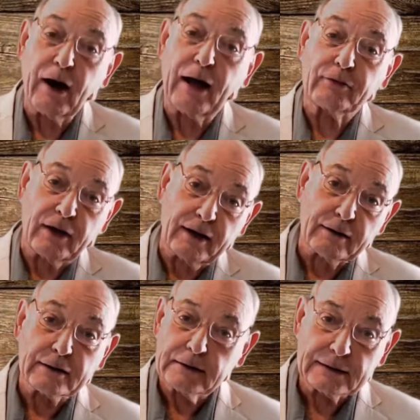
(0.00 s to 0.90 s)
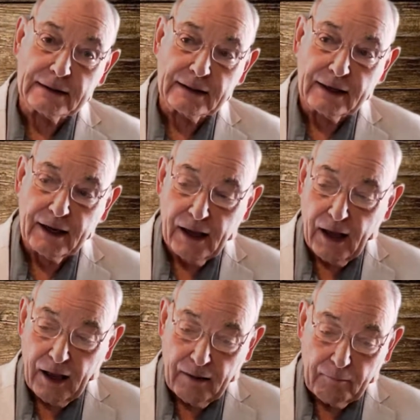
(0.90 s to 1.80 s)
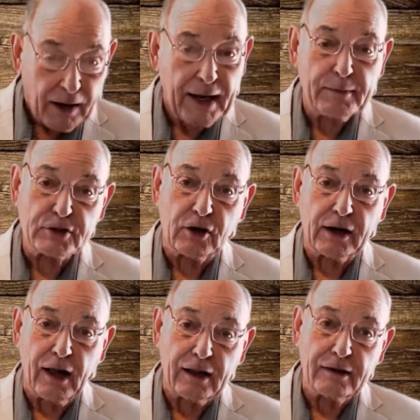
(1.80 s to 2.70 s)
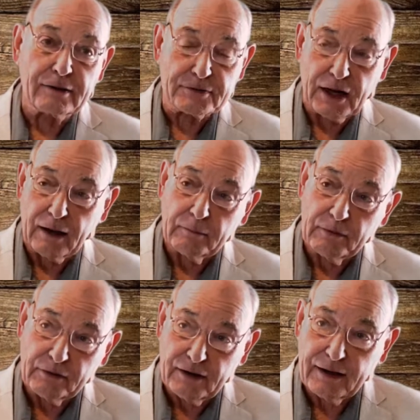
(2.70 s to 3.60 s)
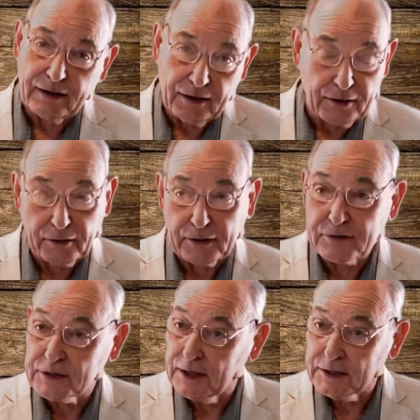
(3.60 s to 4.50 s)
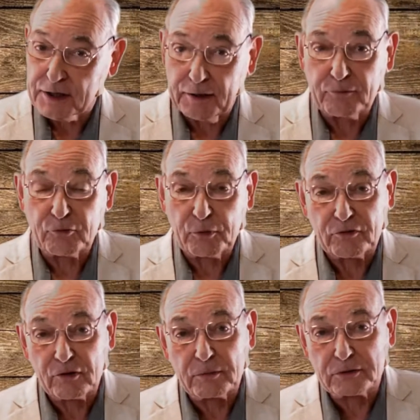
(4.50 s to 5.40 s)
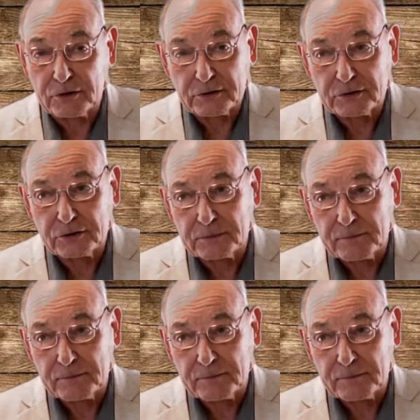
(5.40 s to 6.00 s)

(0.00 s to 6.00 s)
out there. My name is Art Hollows and I'm the deacon here at St. James Episcopal Church.